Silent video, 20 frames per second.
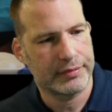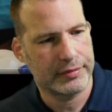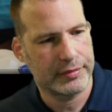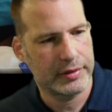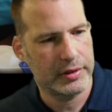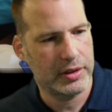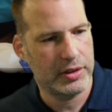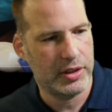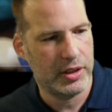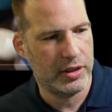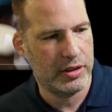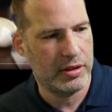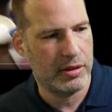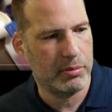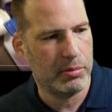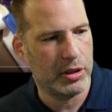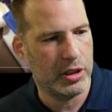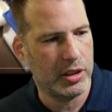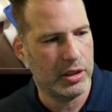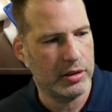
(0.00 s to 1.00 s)
Let's test the
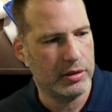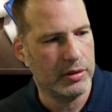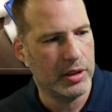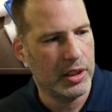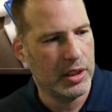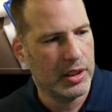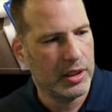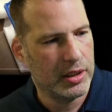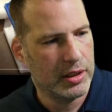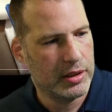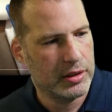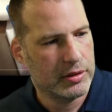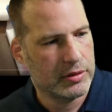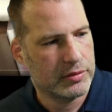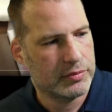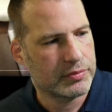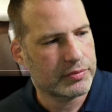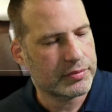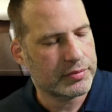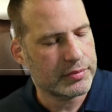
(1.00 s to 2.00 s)
bird.
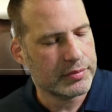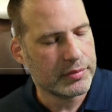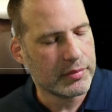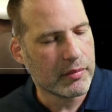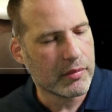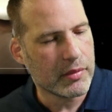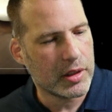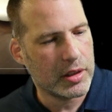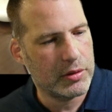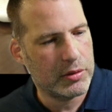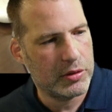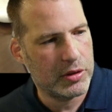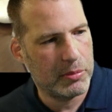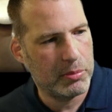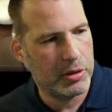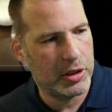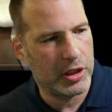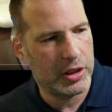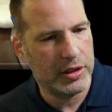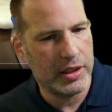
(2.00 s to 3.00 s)
This is a
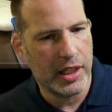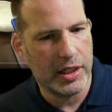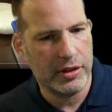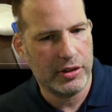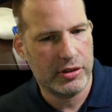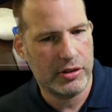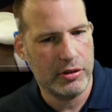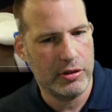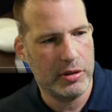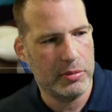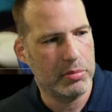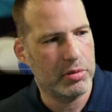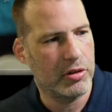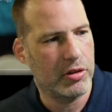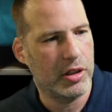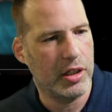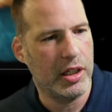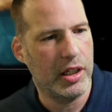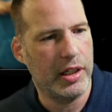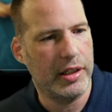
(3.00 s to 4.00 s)
bird that a student
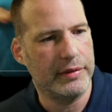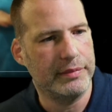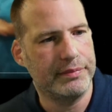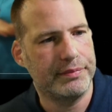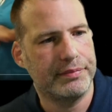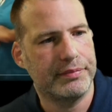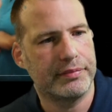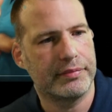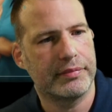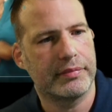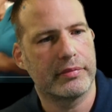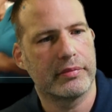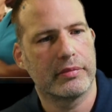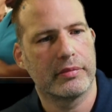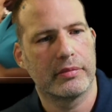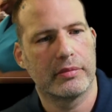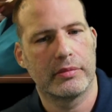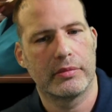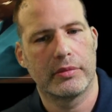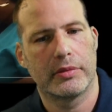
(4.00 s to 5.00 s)
brought in.
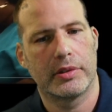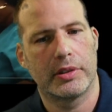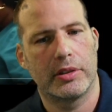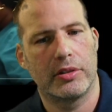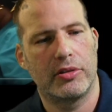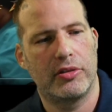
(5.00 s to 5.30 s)
It's